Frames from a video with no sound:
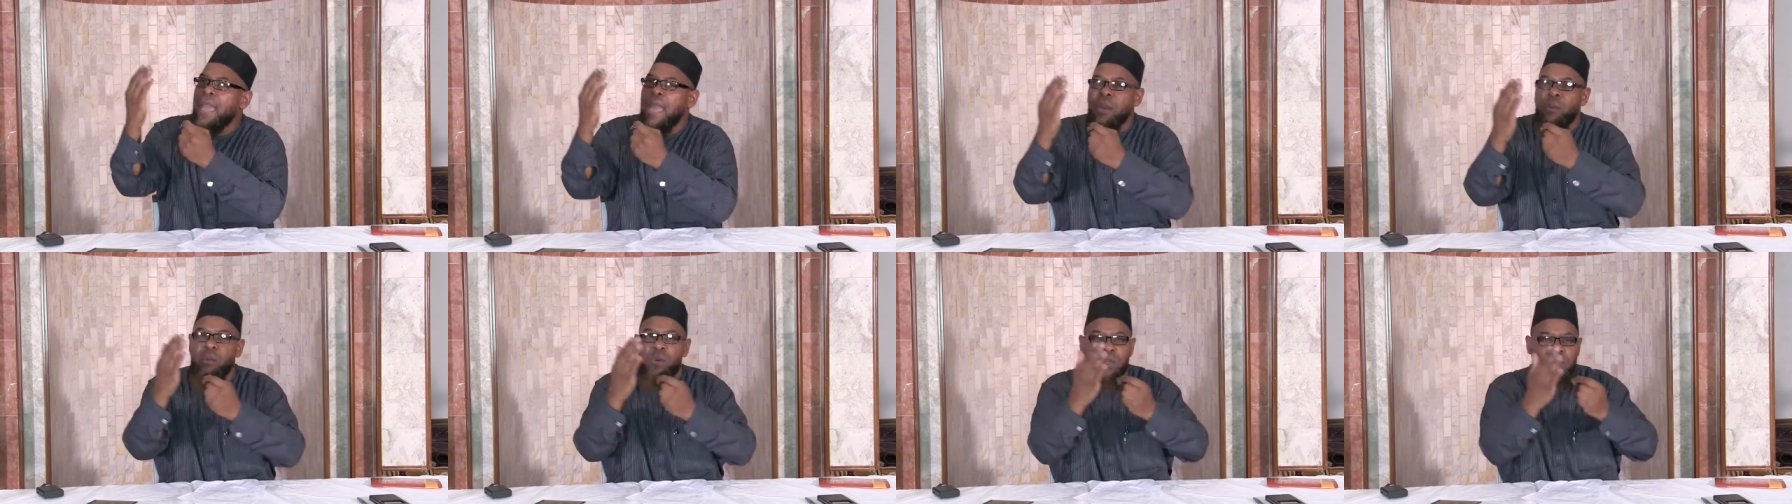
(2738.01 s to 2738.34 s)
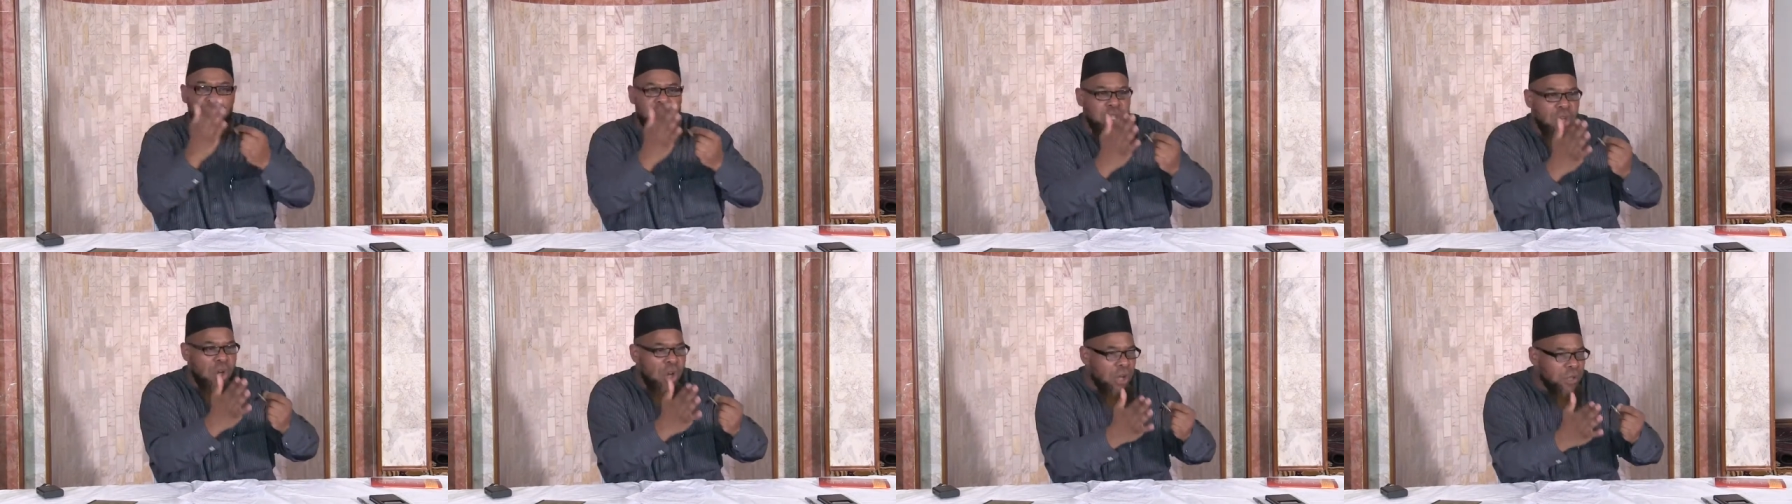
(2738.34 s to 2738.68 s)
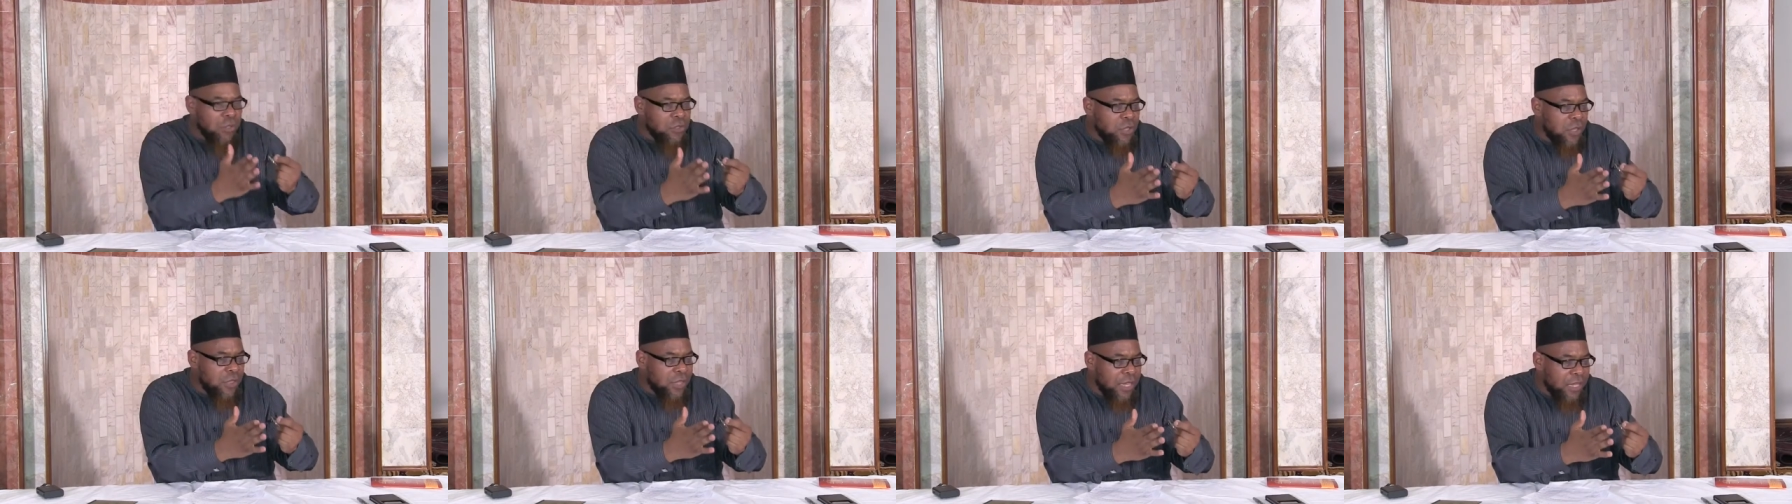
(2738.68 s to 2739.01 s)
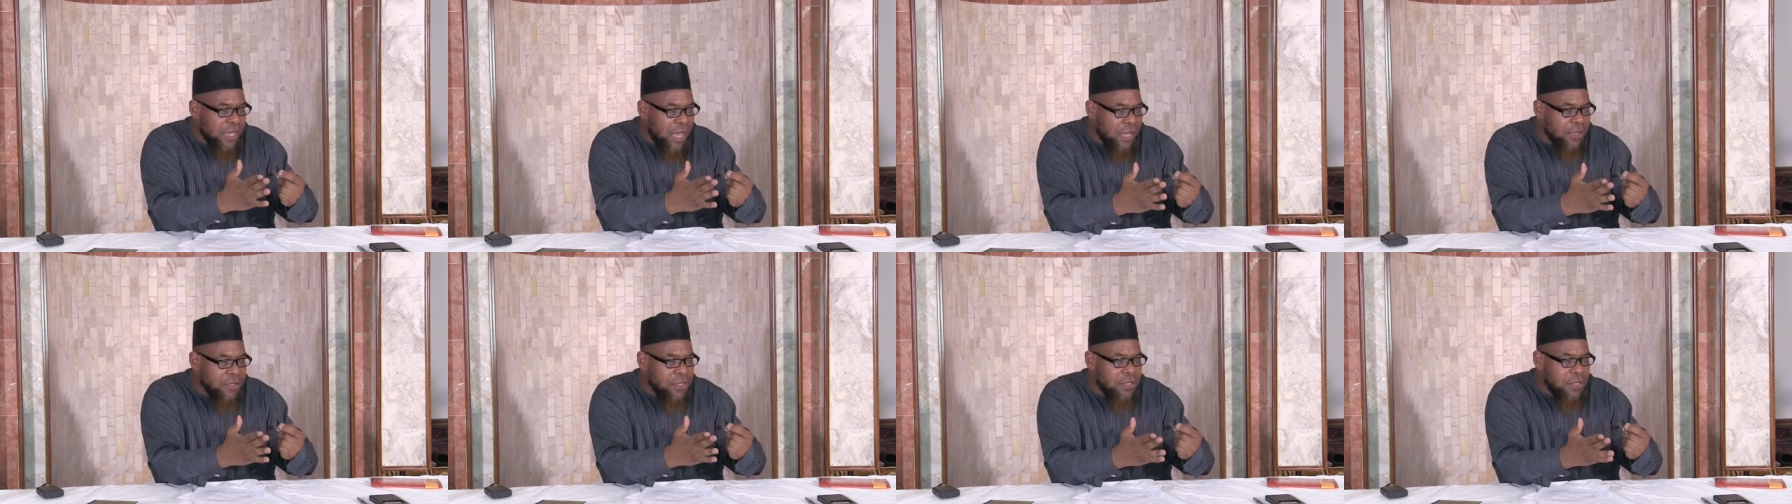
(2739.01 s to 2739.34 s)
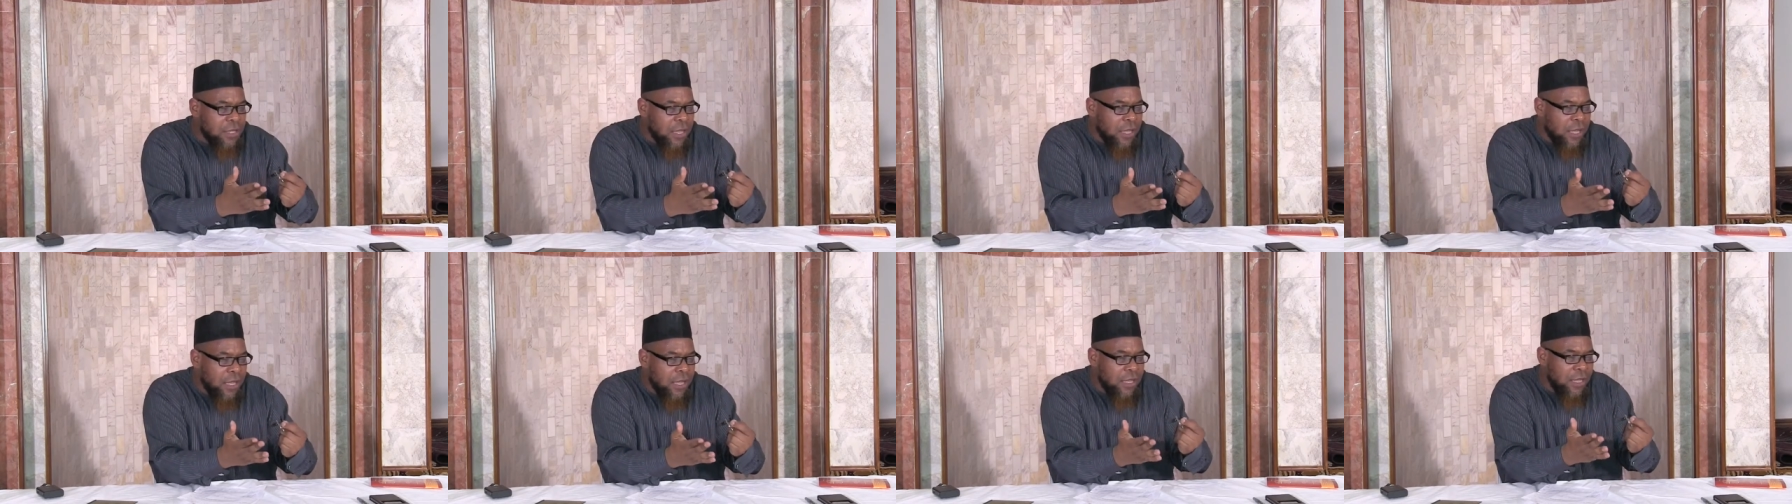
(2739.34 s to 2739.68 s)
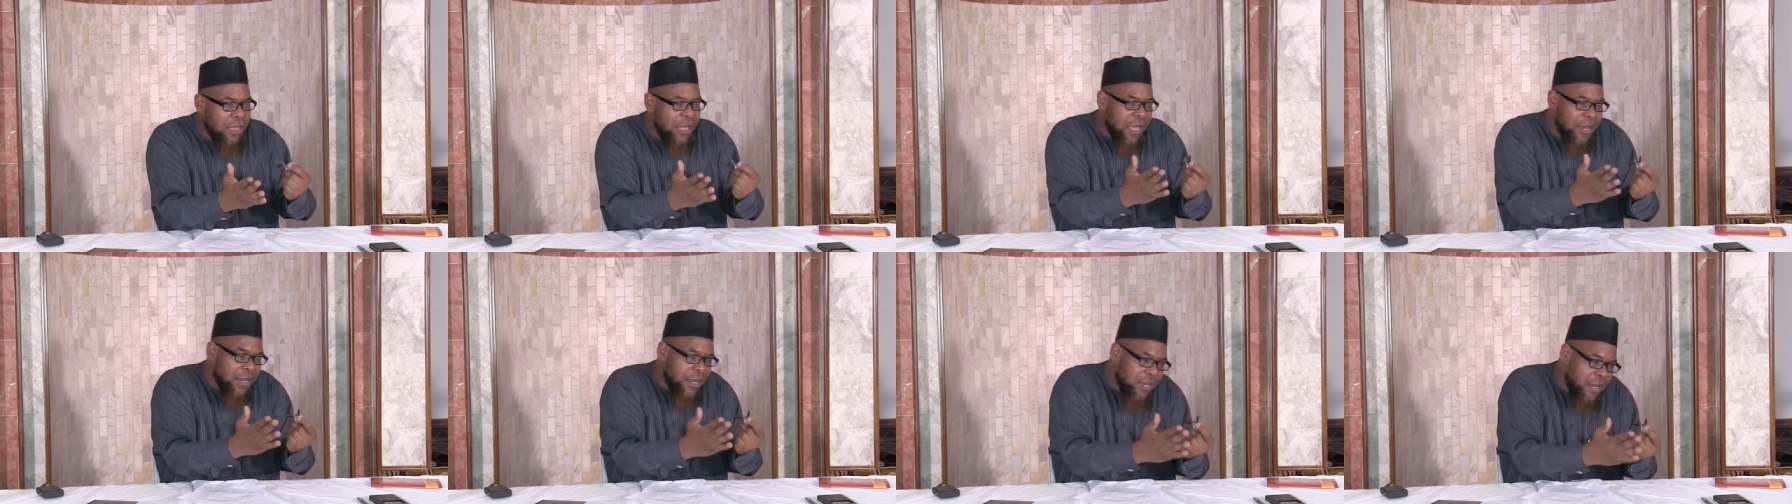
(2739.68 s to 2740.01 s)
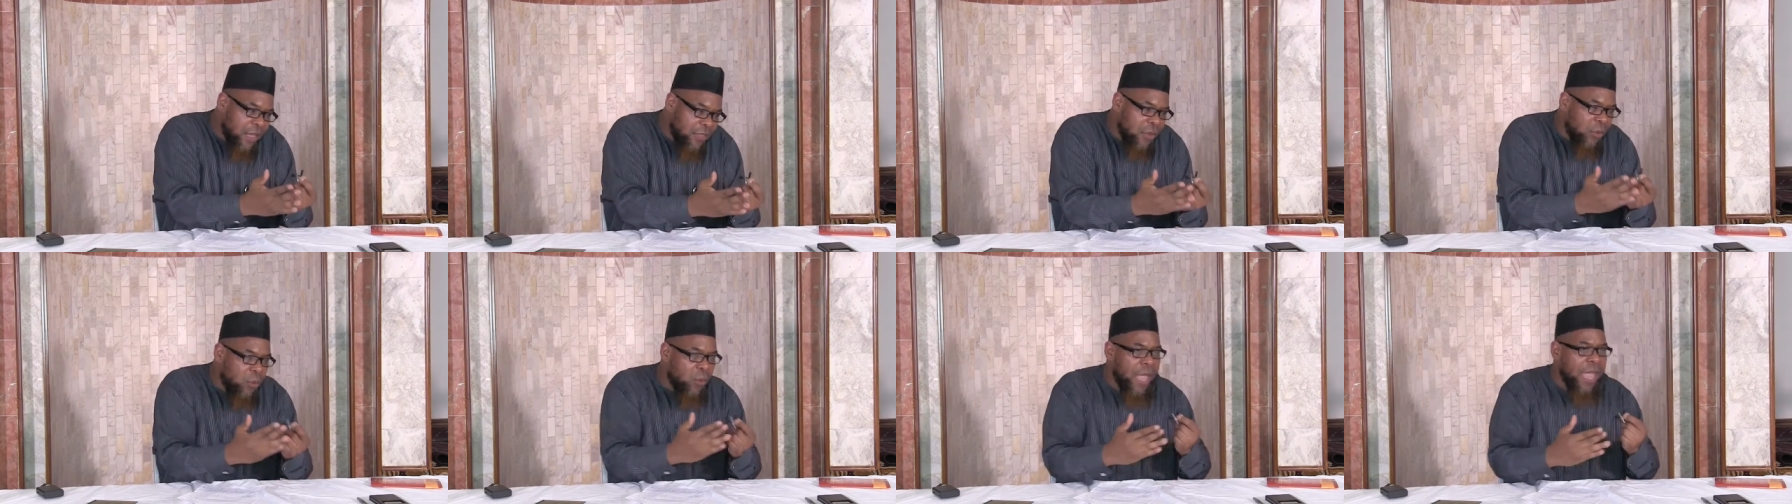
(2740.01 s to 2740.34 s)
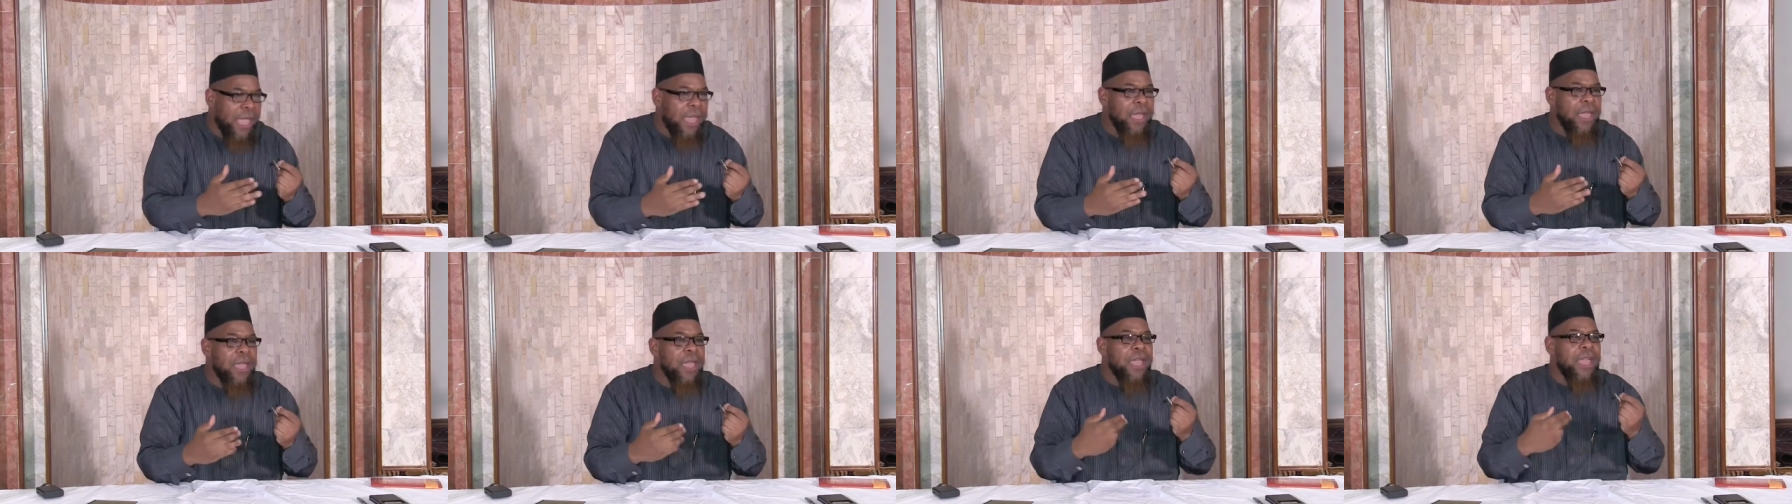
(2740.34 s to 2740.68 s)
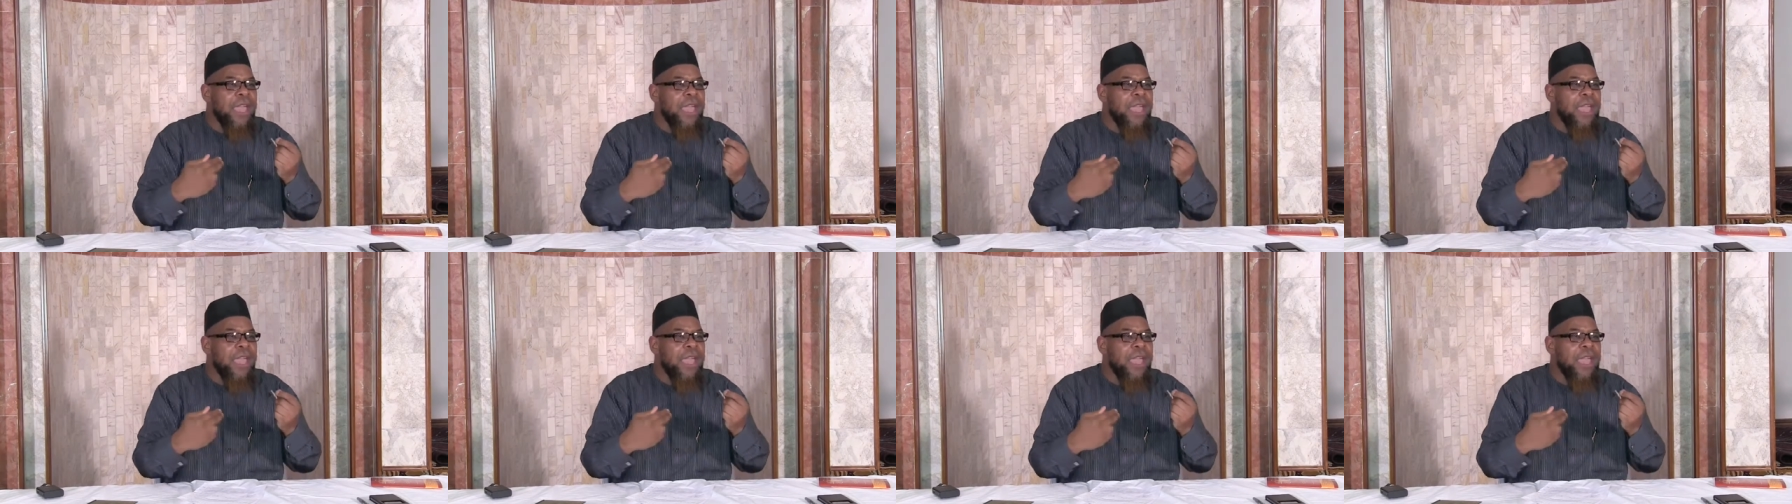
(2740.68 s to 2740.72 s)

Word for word: and we'll talk to the youngster in another way.